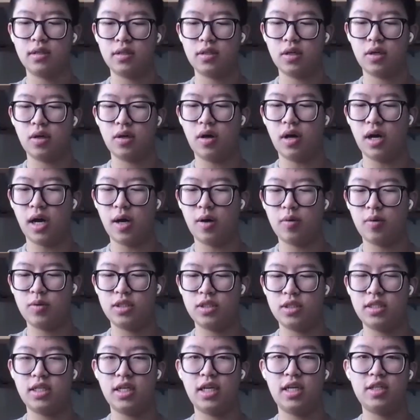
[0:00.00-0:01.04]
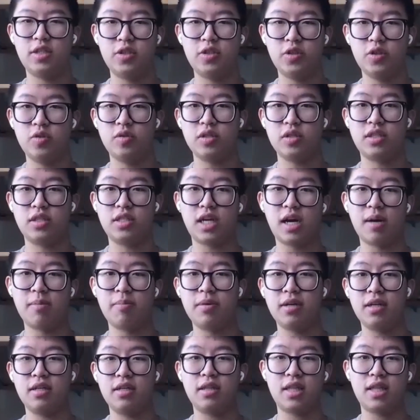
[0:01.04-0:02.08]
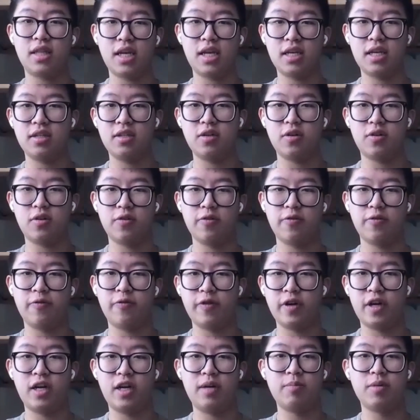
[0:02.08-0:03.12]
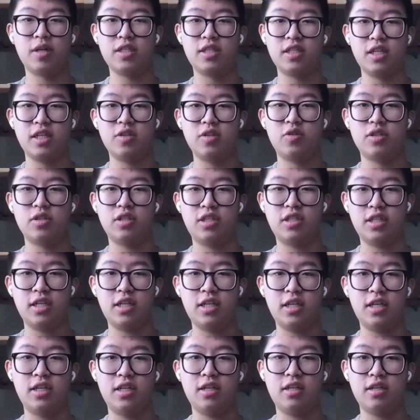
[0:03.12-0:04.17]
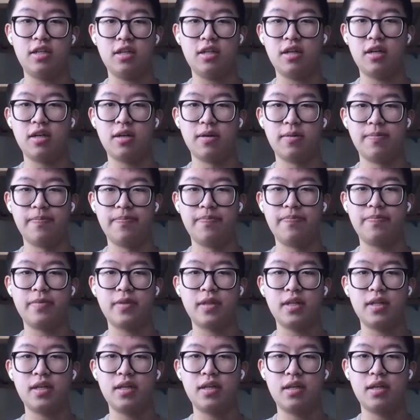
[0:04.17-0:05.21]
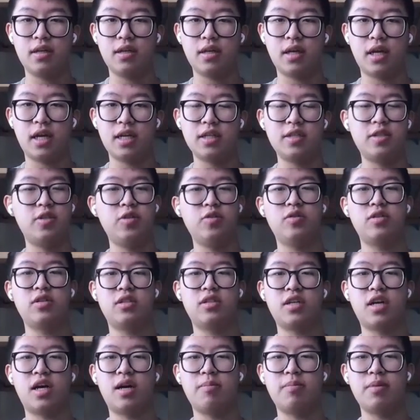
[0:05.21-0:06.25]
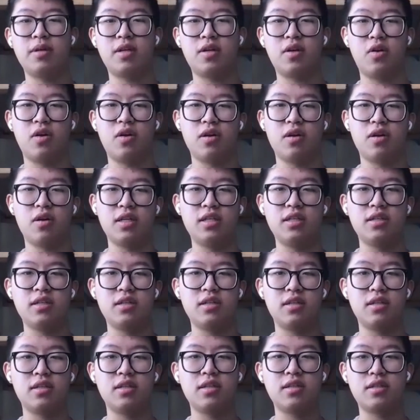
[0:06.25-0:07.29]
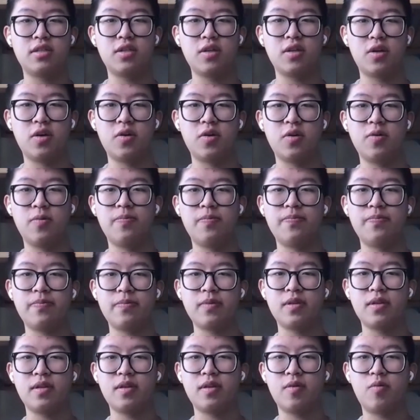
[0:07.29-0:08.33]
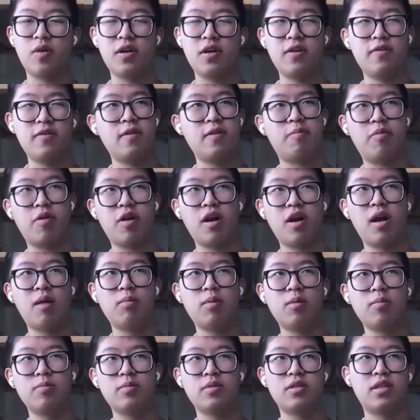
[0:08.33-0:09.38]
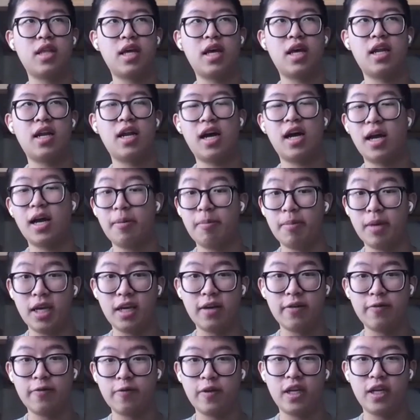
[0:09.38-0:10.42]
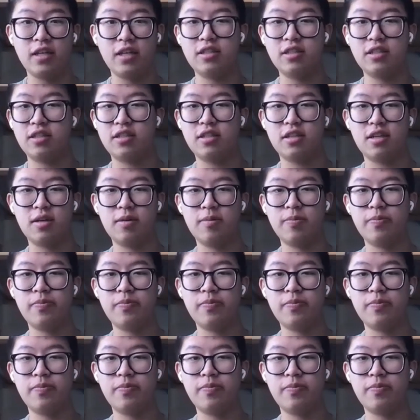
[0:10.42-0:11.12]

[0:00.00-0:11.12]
So I would say choose a topic that you're very much interested in, and choose a topic early. So one of the problems that I may have faced